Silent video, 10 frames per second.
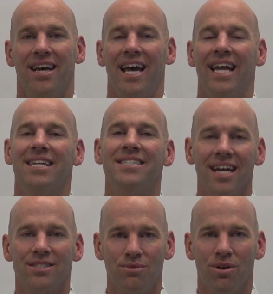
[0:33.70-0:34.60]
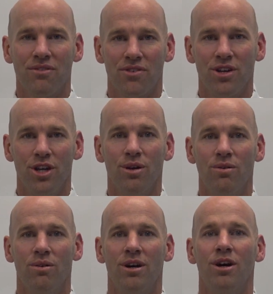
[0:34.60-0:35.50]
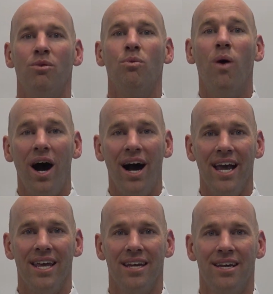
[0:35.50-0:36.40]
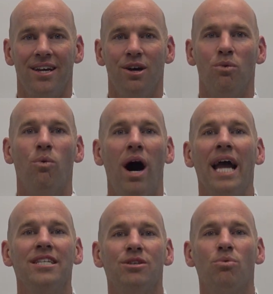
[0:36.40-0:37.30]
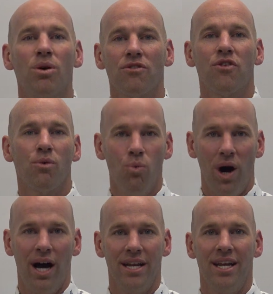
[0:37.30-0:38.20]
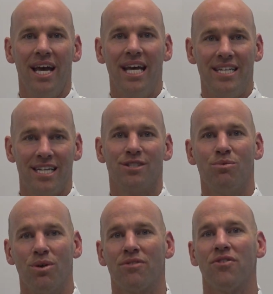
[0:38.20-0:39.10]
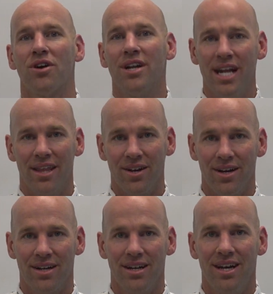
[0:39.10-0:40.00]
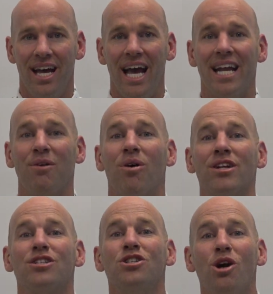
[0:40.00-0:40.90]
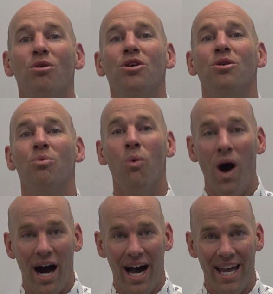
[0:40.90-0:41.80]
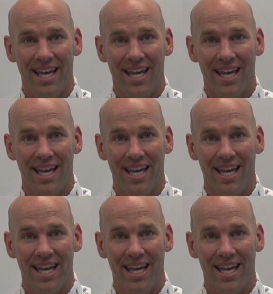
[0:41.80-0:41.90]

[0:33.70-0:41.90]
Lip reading: and it doesn't work for you. Why? Why does it work for one and doesn't work for another? And I want to show you why.